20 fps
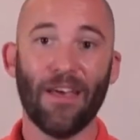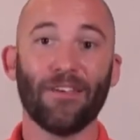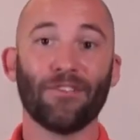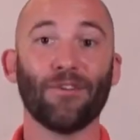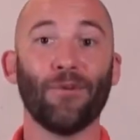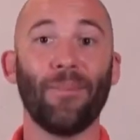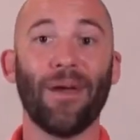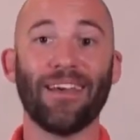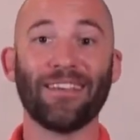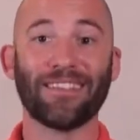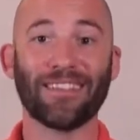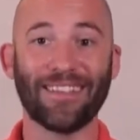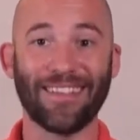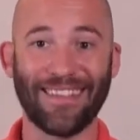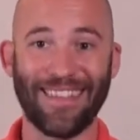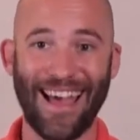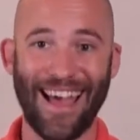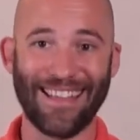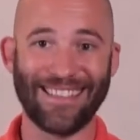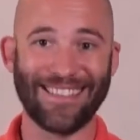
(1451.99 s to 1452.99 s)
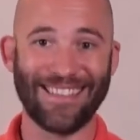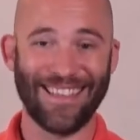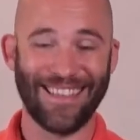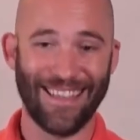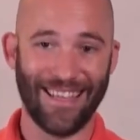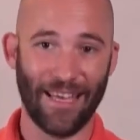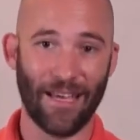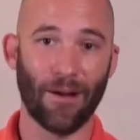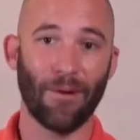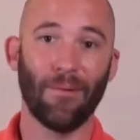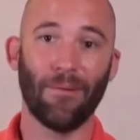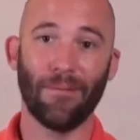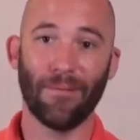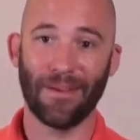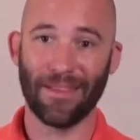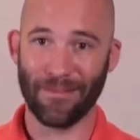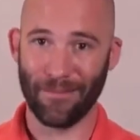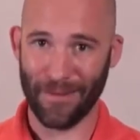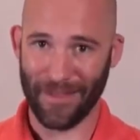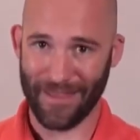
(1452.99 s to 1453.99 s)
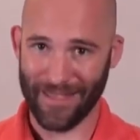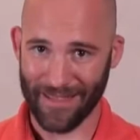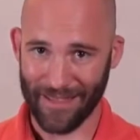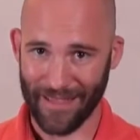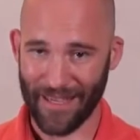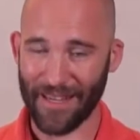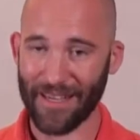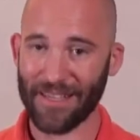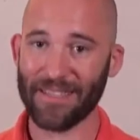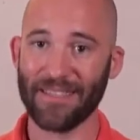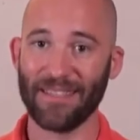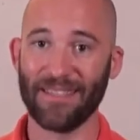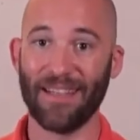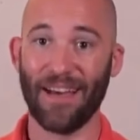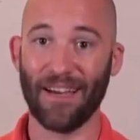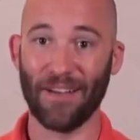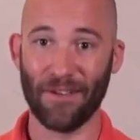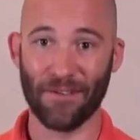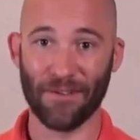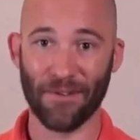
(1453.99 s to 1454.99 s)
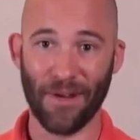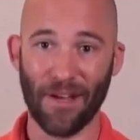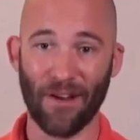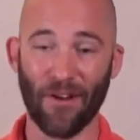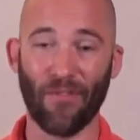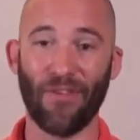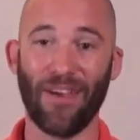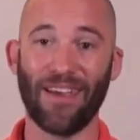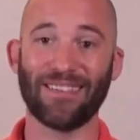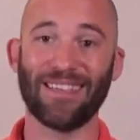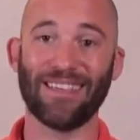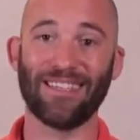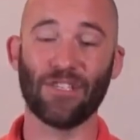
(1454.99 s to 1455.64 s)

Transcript: So basically that's the thing with the Linux and the line user interface,